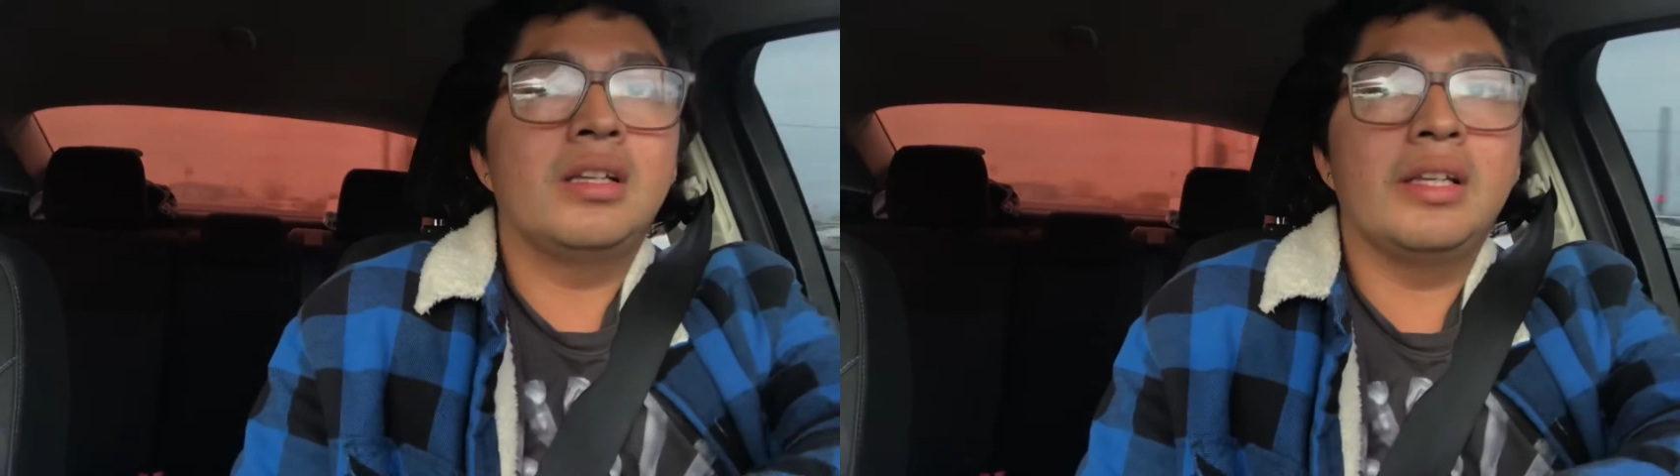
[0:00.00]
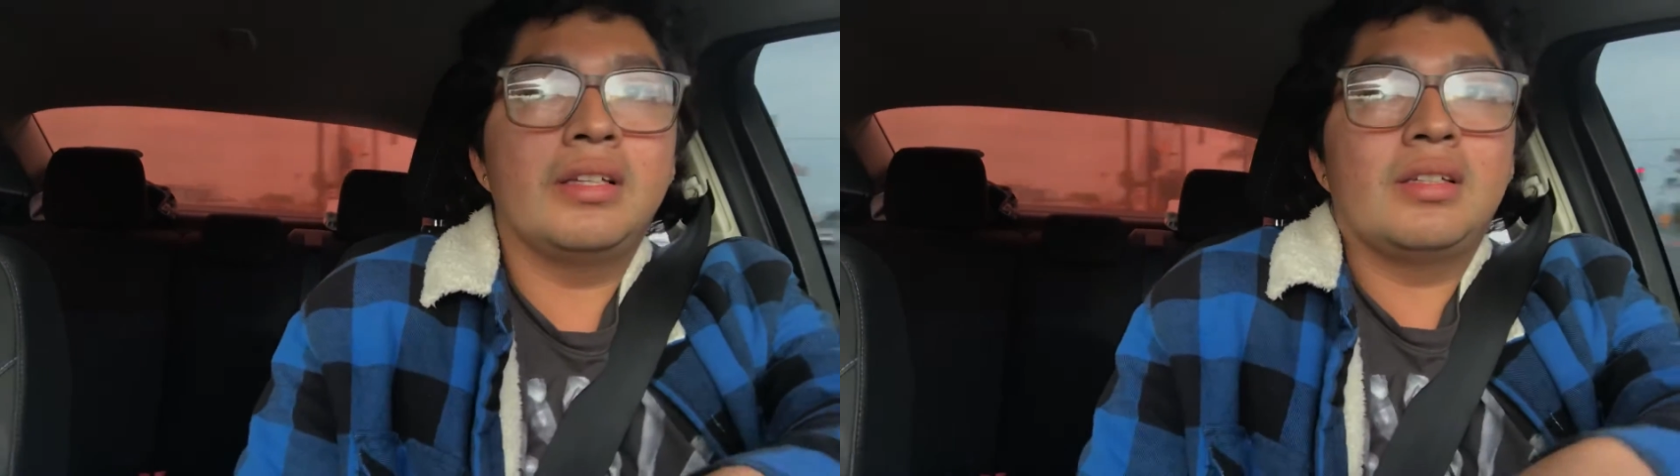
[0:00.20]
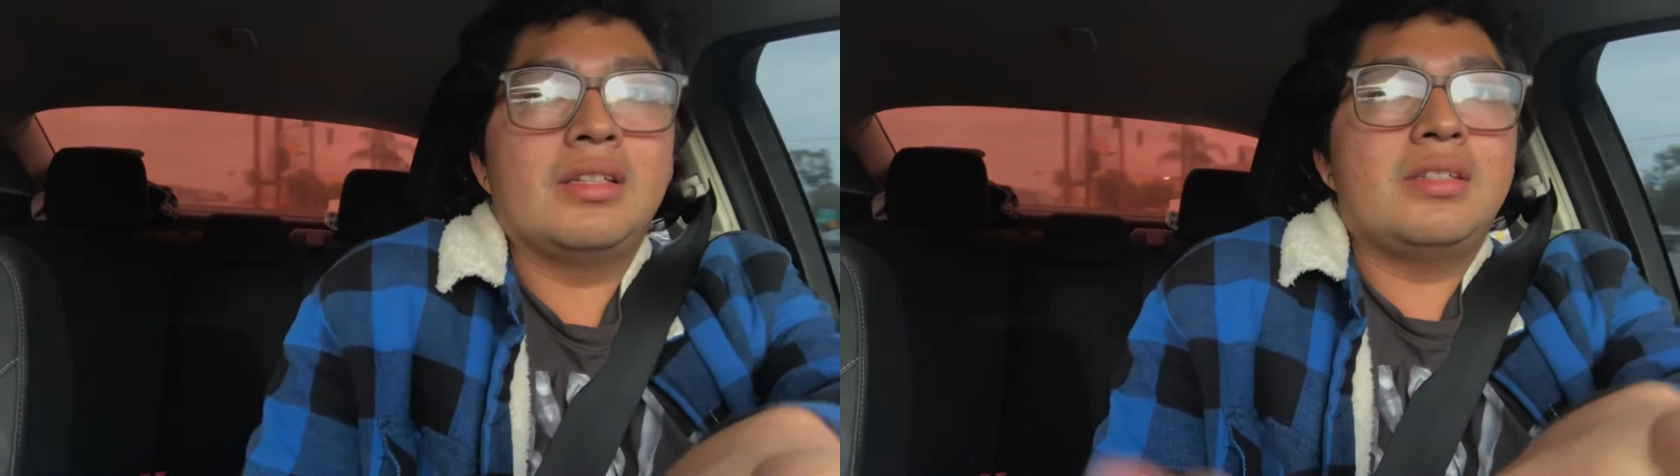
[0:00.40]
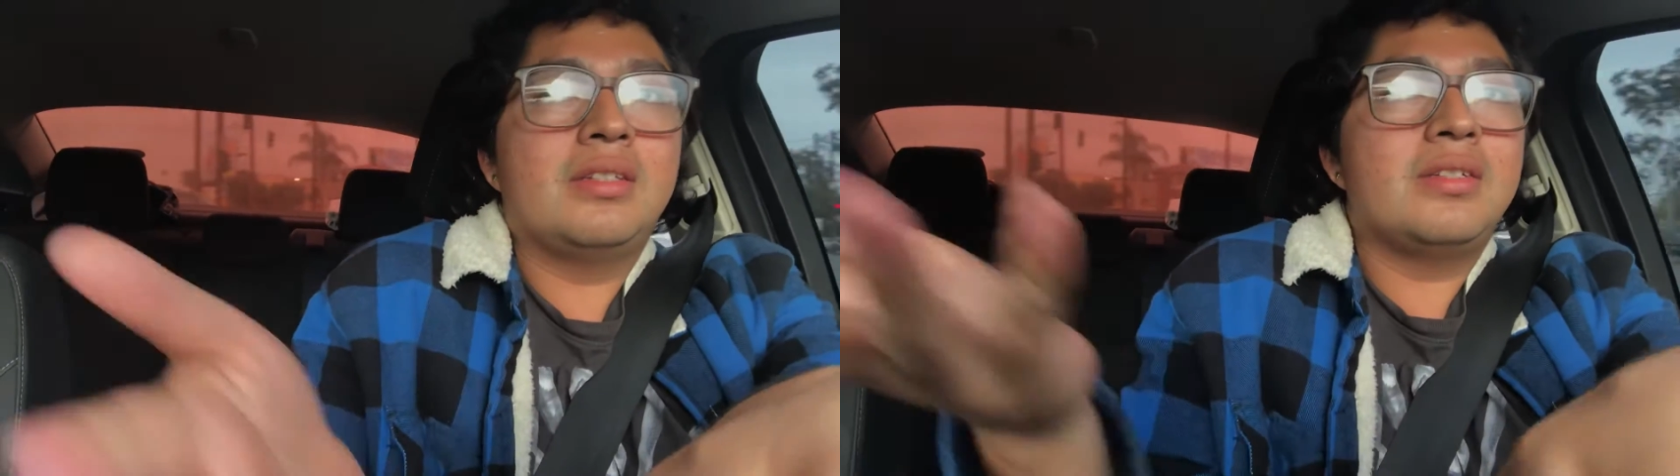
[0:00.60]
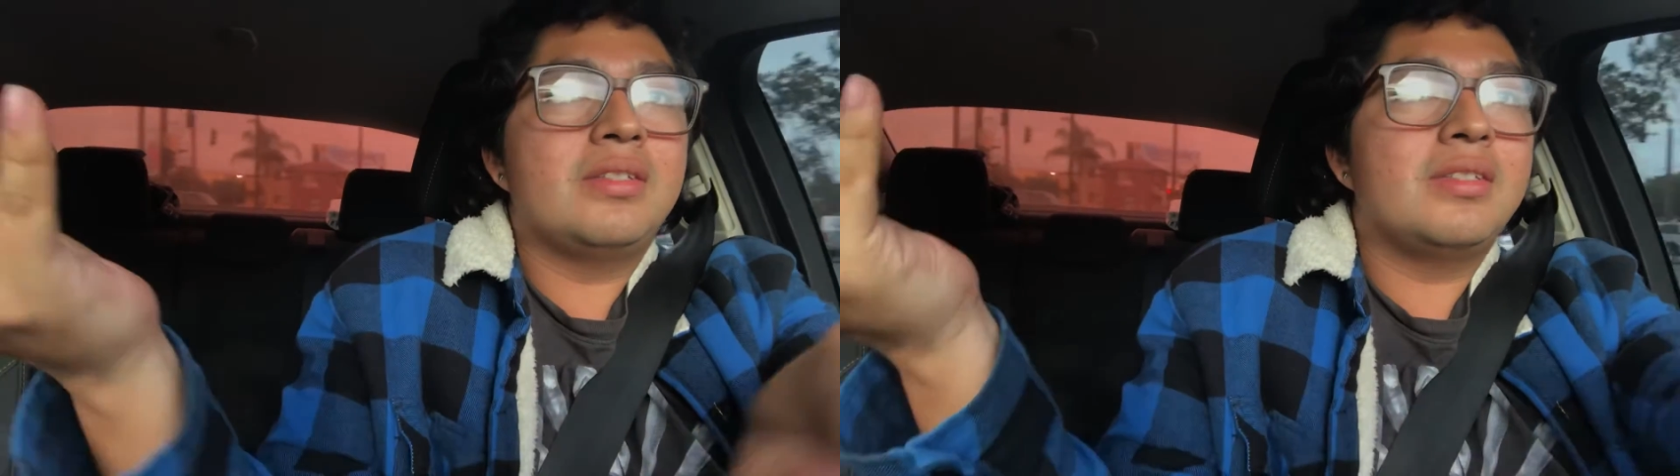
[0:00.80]
Like, is
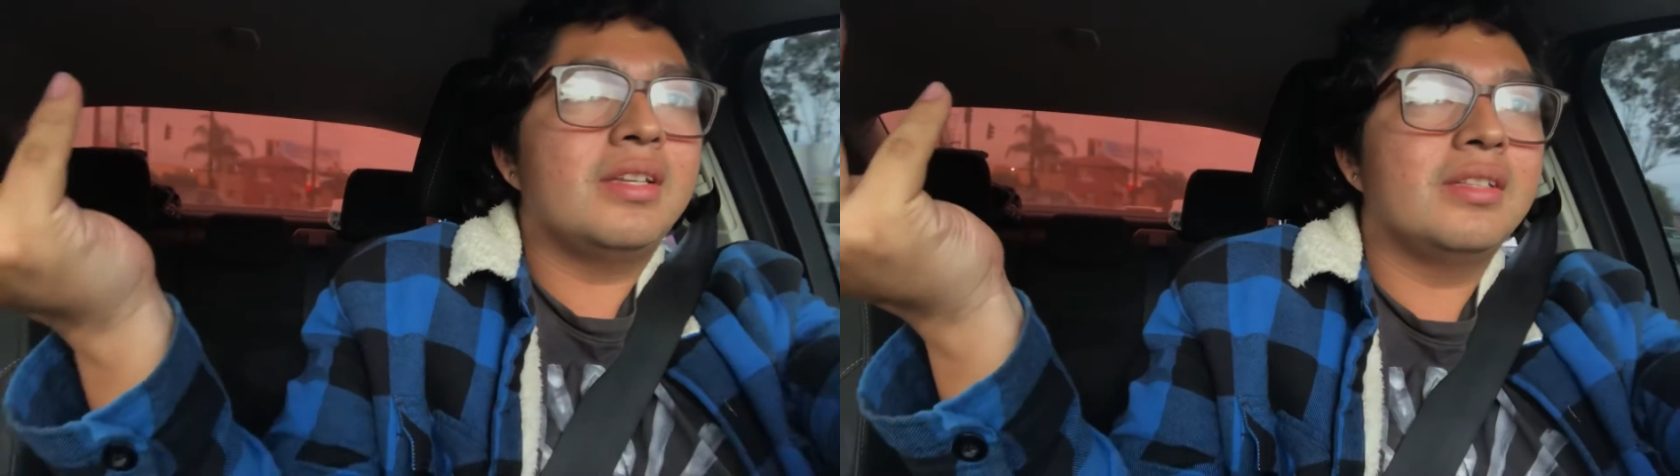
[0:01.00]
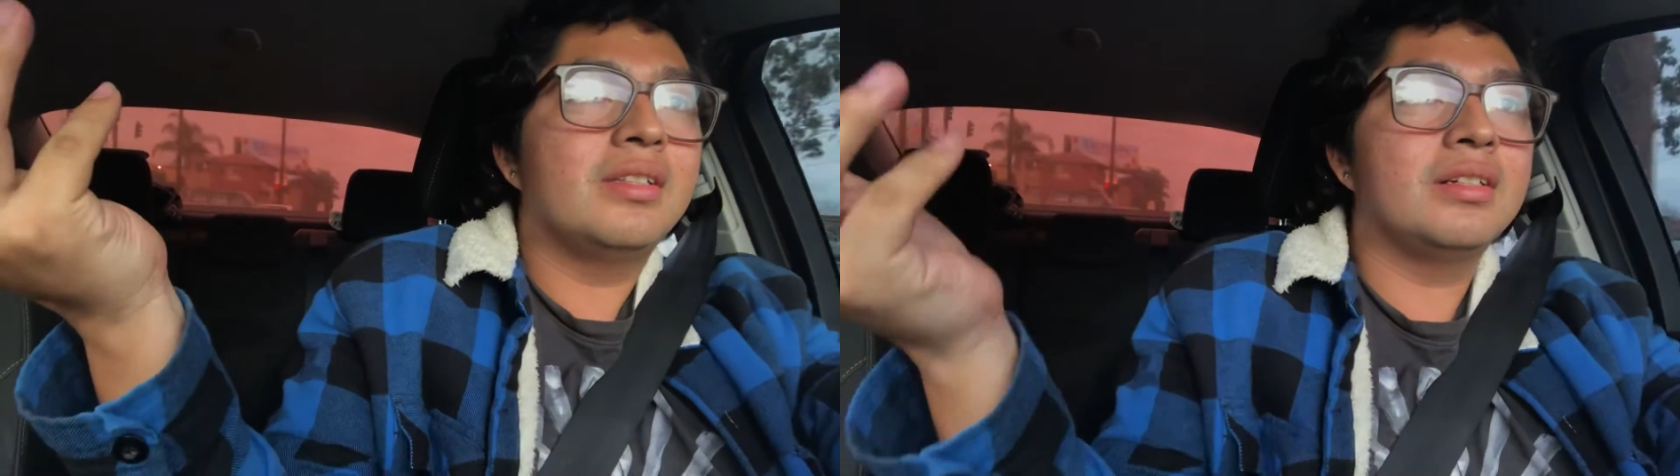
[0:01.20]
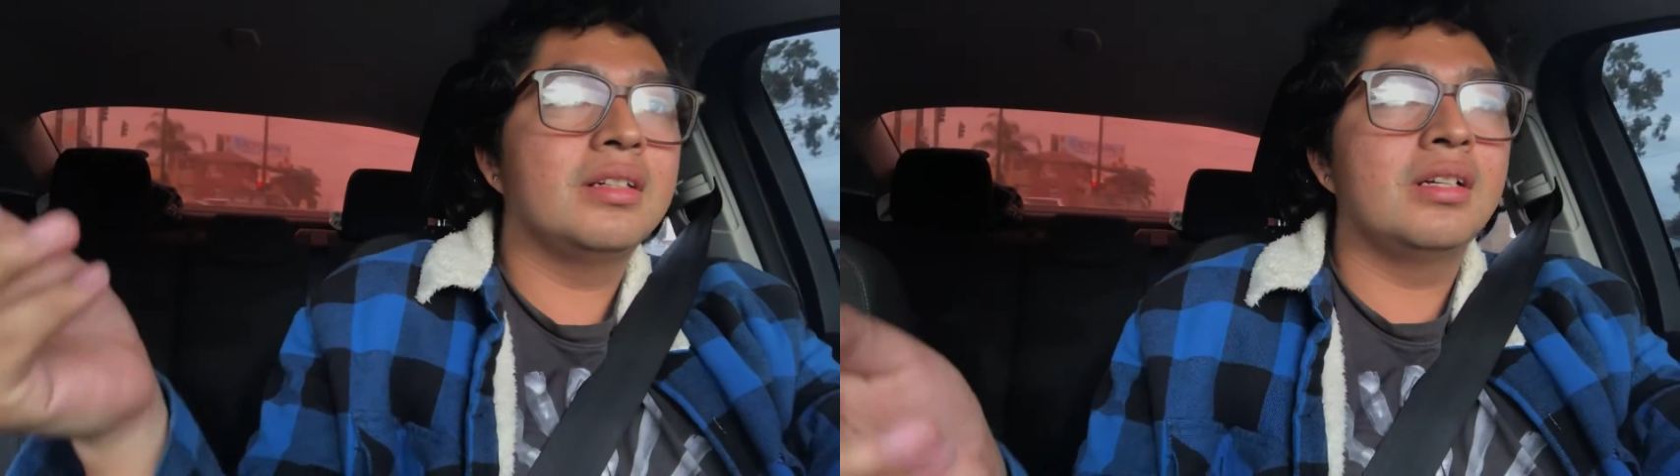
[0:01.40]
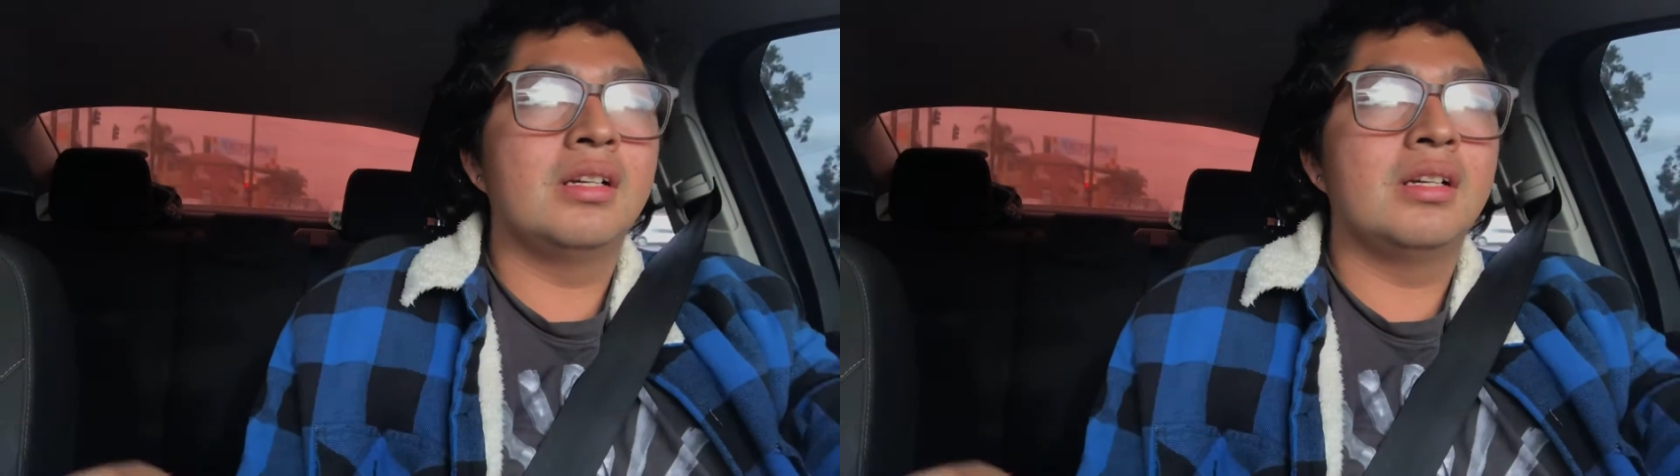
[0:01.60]
she standing there?